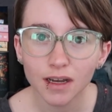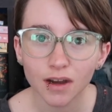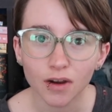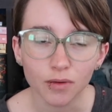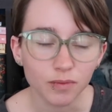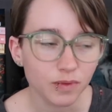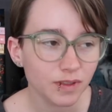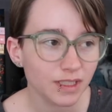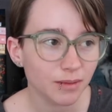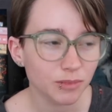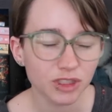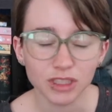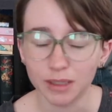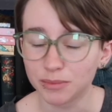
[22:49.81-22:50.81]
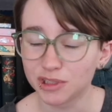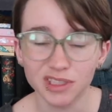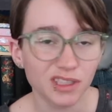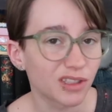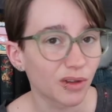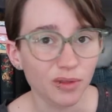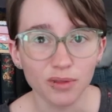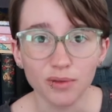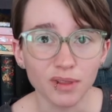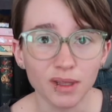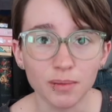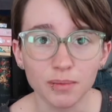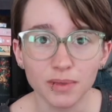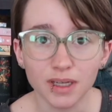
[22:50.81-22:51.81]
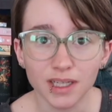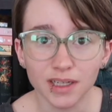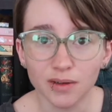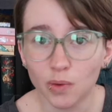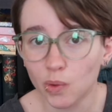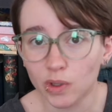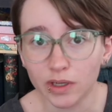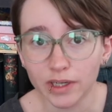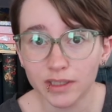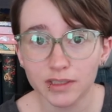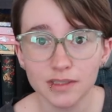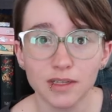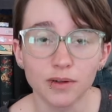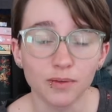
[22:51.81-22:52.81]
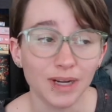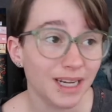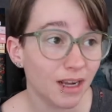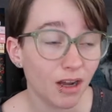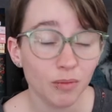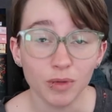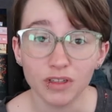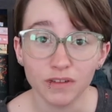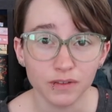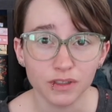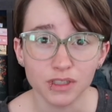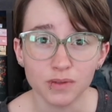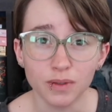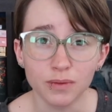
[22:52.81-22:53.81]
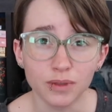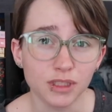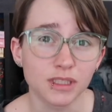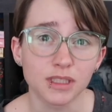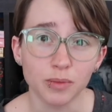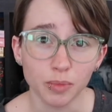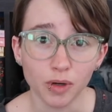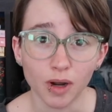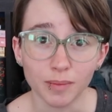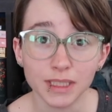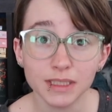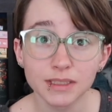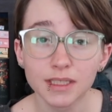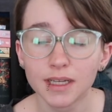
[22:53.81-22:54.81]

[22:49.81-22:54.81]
Hopefully, I'm just gonna go through them in order. So right now I'm on the first one, which is The Promise,